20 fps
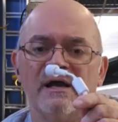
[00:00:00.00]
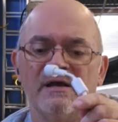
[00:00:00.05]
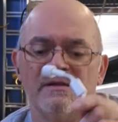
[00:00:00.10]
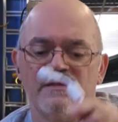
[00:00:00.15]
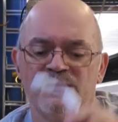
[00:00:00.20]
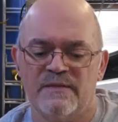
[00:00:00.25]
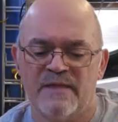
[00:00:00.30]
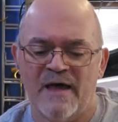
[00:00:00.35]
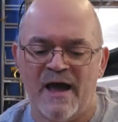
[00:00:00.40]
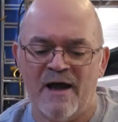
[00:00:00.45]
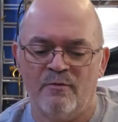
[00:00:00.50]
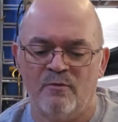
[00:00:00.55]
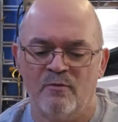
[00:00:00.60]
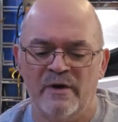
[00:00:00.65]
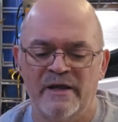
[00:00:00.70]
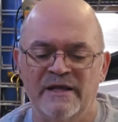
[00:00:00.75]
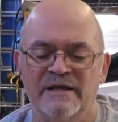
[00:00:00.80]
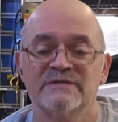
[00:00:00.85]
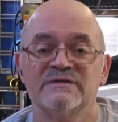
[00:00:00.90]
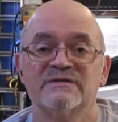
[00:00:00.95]
And that
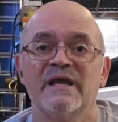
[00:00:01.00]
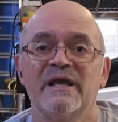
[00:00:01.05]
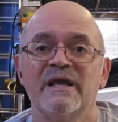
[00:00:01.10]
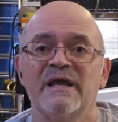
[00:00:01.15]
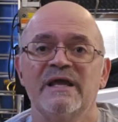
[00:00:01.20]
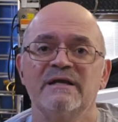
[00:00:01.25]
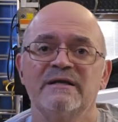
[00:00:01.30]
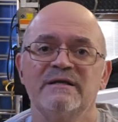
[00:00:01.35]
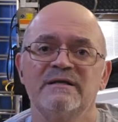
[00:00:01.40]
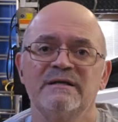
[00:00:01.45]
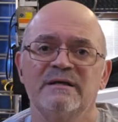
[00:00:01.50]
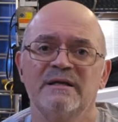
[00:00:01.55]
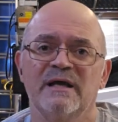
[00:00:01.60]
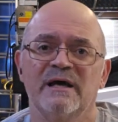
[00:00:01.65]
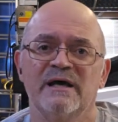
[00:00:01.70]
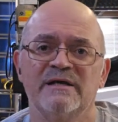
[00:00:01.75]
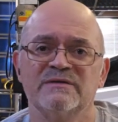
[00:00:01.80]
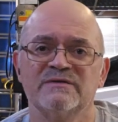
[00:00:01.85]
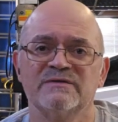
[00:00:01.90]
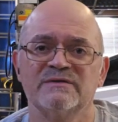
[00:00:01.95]
way it's hidden
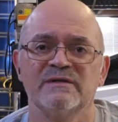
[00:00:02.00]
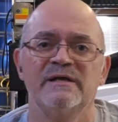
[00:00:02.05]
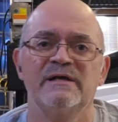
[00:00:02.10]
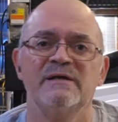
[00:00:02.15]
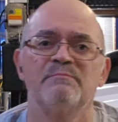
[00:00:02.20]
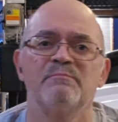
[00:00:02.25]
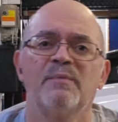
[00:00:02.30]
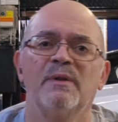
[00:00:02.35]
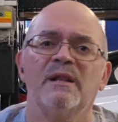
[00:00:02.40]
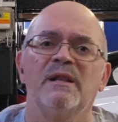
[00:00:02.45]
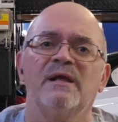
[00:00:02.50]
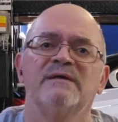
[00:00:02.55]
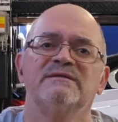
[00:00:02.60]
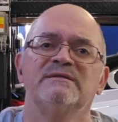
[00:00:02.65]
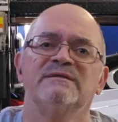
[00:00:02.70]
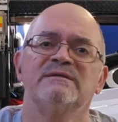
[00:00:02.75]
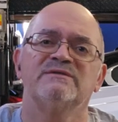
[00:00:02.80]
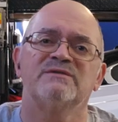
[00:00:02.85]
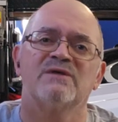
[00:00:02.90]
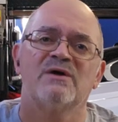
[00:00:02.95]
nicely,
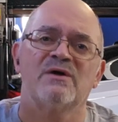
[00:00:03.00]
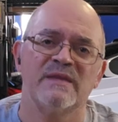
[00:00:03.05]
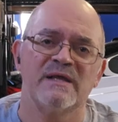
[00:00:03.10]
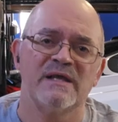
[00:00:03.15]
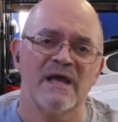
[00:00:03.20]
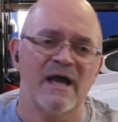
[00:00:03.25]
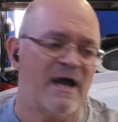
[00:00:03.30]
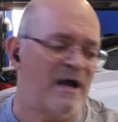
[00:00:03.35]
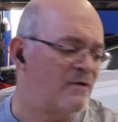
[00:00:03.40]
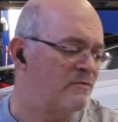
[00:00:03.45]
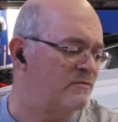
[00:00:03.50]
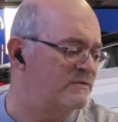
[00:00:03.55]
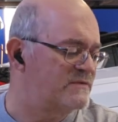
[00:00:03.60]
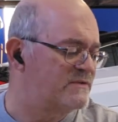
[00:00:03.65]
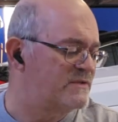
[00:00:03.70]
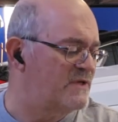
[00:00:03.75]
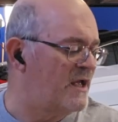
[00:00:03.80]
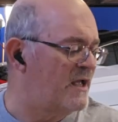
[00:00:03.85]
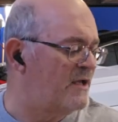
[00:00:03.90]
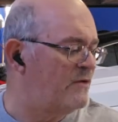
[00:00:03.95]
plus it's on the
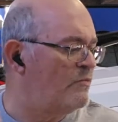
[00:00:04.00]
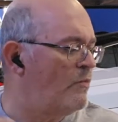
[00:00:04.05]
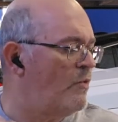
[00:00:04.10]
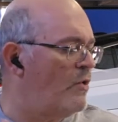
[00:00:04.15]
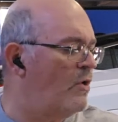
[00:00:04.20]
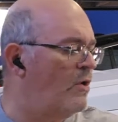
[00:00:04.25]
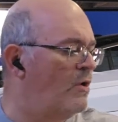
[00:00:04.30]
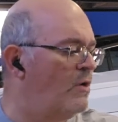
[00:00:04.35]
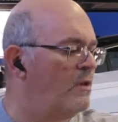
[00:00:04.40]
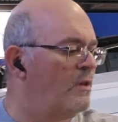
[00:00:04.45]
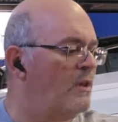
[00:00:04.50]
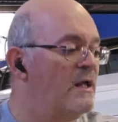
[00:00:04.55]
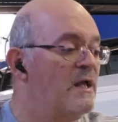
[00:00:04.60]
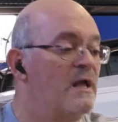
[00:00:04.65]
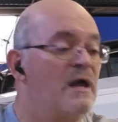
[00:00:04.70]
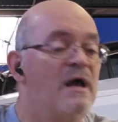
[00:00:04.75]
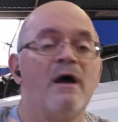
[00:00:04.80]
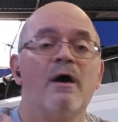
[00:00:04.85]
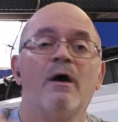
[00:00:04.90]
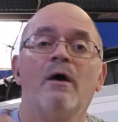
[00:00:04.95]
outside wall
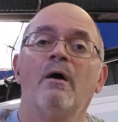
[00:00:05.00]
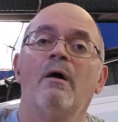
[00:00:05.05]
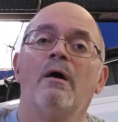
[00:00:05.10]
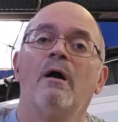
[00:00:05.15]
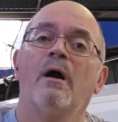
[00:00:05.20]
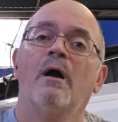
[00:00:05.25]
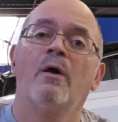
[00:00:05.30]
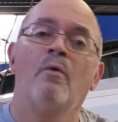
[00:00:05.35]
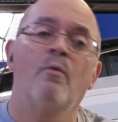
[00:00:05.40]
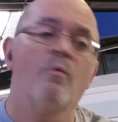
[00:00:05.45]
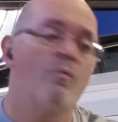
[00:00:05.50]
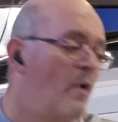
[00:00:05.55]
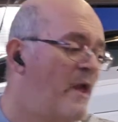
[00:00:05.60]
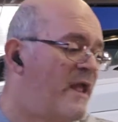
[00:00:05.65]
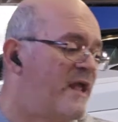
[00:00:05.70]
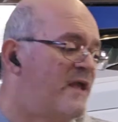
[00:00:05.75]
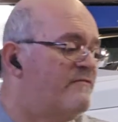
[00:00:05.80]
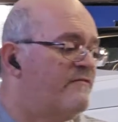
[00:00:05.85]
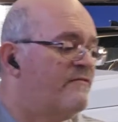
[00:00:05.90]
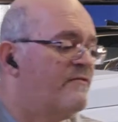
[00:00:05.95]

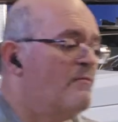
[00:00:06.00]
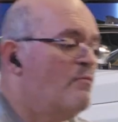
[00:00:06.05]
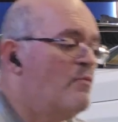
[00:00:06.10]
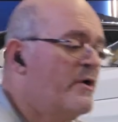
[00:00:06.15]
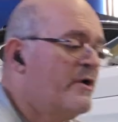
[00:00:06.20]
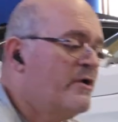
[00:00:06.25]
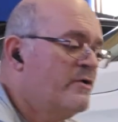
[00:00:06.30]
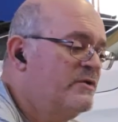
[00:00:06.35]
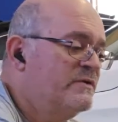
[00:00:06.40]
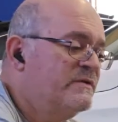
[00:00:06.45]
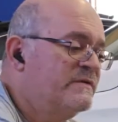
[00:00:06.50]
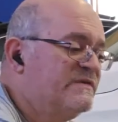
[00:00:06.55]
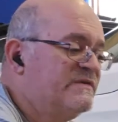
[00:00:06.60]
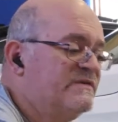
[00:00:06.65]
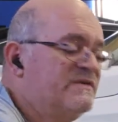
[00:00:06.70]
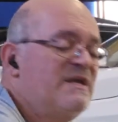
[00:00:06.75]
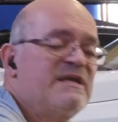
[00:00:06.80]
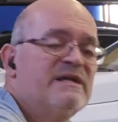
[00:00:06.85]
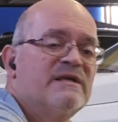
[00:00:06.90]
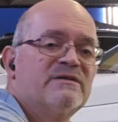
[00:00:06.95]
away from where you'd
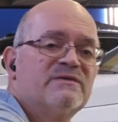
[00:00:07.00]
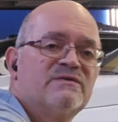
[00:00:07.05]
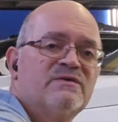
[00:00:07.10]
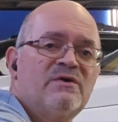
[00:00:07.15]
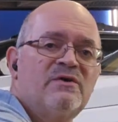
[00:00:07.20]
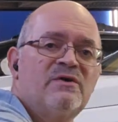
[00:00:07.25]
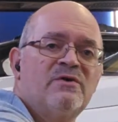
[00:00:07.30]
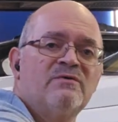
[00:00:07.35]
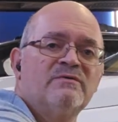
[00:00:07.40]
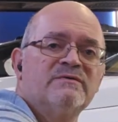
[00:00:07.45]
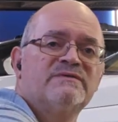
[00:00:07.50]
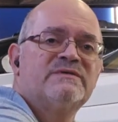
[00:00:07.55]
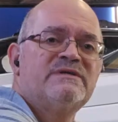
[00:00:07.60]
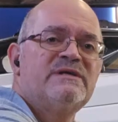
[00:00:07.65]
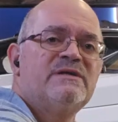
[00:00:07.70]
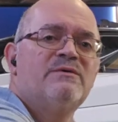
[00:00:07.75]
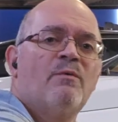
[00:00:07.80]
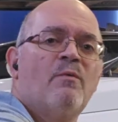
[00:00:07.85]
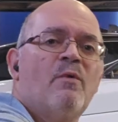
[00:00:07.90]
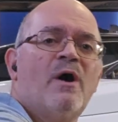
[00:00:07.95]
see it, so you don't
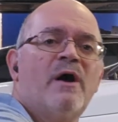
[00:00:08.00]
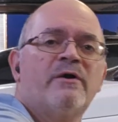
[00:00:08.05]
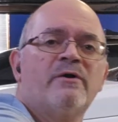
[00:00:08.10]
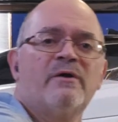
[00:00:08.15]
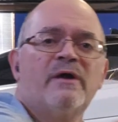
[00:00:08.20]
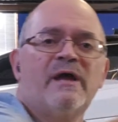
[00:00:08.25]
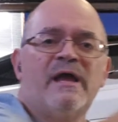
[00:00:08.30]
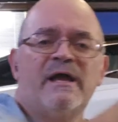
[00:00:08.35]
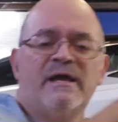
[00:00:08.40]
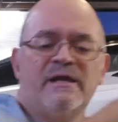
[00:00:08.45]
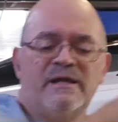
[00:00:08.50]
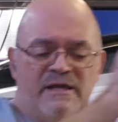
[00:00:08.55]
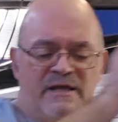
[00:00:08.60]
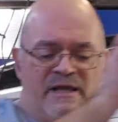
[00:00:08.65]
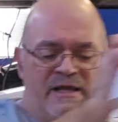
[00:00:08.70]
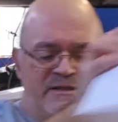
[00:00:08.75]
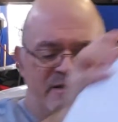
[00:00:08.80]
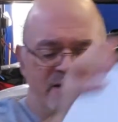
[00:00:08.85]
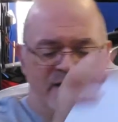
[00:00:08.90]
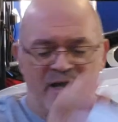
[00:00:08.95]
see the wire
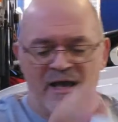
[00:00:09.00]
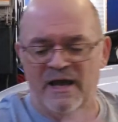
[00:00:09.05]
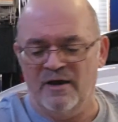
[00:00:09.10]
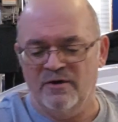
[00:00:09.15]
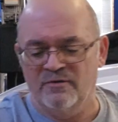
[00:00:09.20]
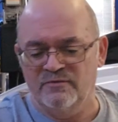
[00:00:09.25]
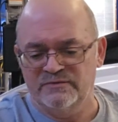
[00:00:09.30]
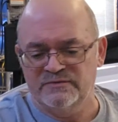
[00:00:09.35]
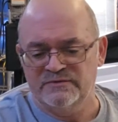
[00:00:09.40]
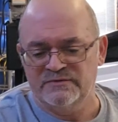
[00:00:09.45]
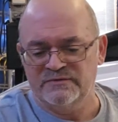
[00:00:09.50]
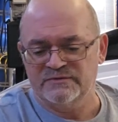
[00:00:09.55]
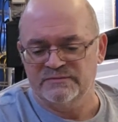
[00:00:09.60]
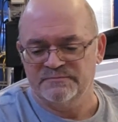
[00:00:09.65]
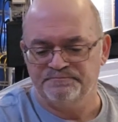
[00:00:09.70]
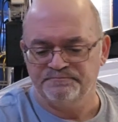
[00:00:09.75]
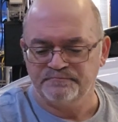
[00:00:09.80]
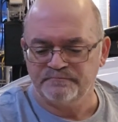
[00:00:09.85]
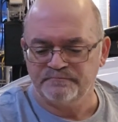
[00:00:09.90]
hanging at the house.